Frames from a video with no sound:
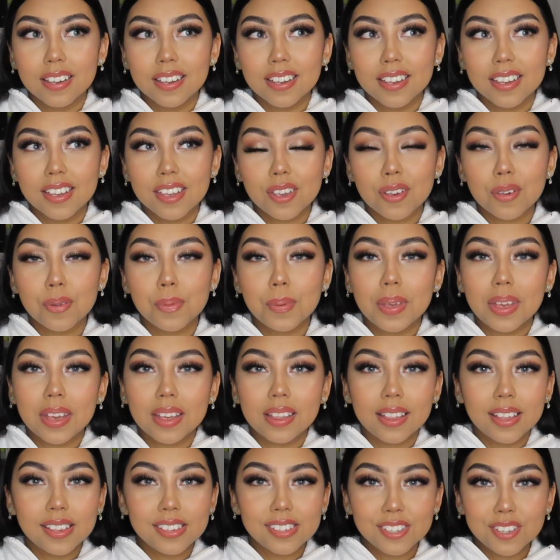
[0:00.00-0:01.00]
He would be like,
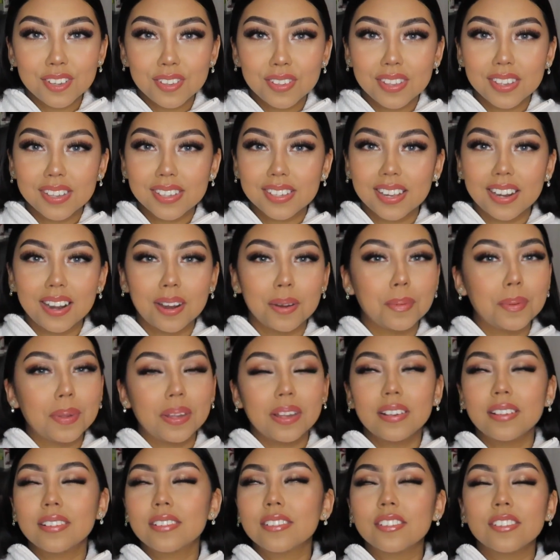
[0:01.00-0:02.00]
let's do this, and I'd be
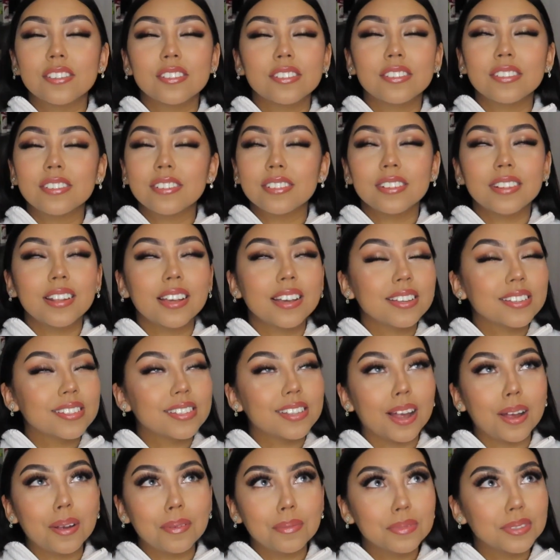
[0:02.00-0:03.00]
like, shh, like,
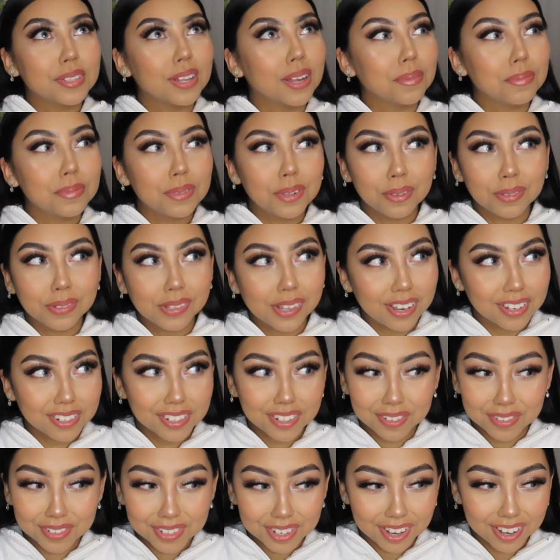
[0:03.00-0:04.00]
stop, don't
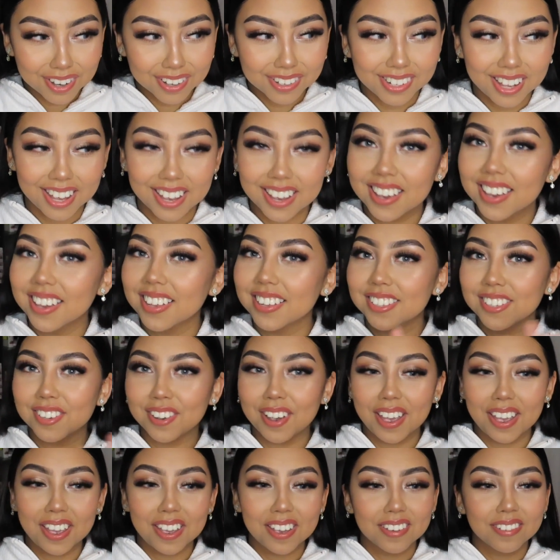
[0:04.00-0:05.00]
talk, like, it's
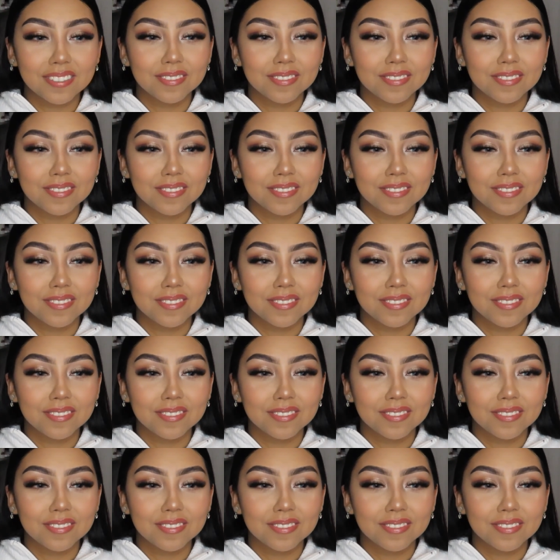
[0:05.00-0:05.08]
okay.